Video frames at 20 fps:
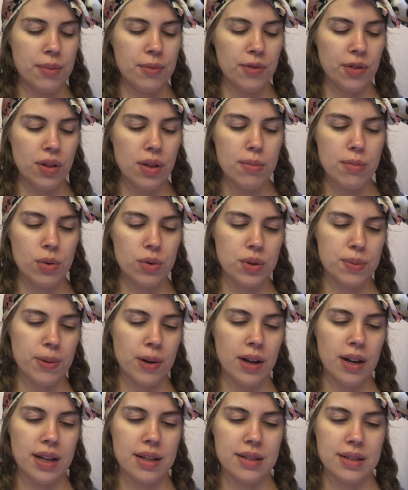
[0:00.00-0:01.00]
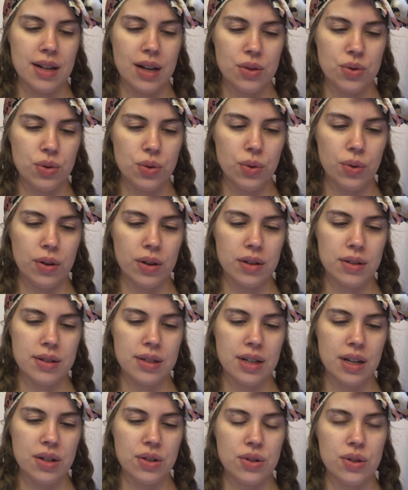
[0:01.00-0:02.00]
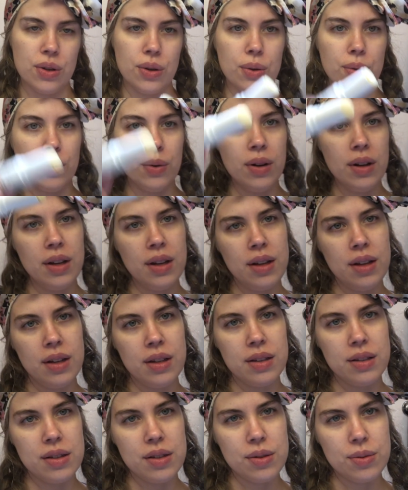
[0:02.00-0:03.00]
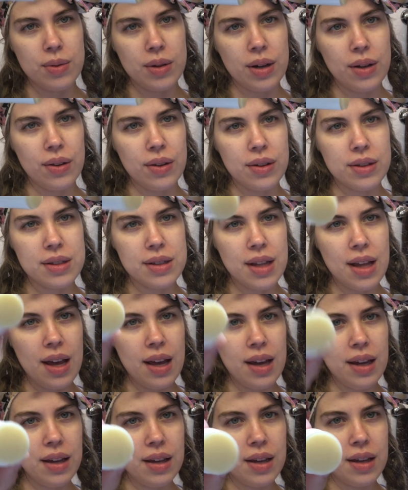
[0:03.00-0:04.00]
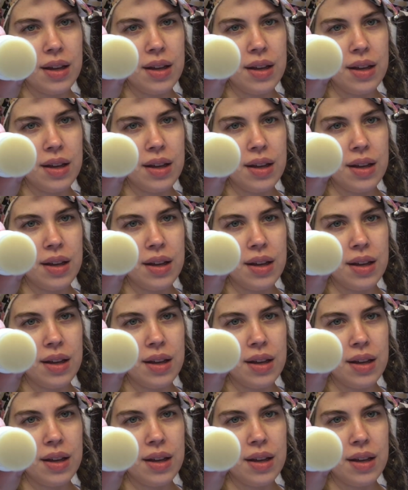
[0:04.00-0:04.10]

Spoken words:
For the most part, it has natural oils in it too. This is what it looks like.